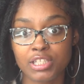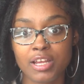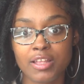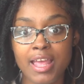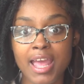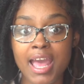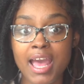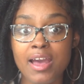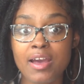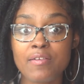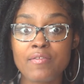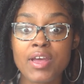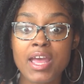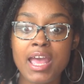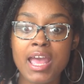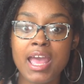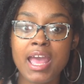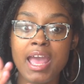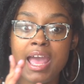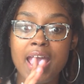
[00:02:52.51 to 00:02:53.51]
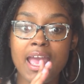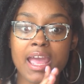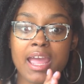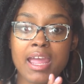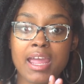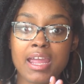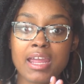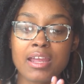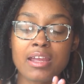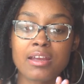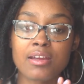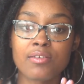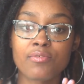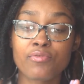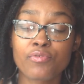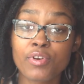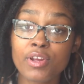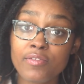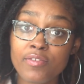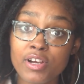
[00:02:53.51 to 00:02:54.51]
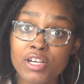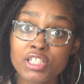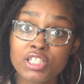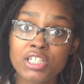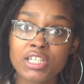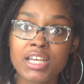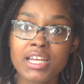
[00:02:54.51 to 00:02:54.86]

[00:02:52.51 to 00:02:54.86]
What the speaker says: Now they have a free version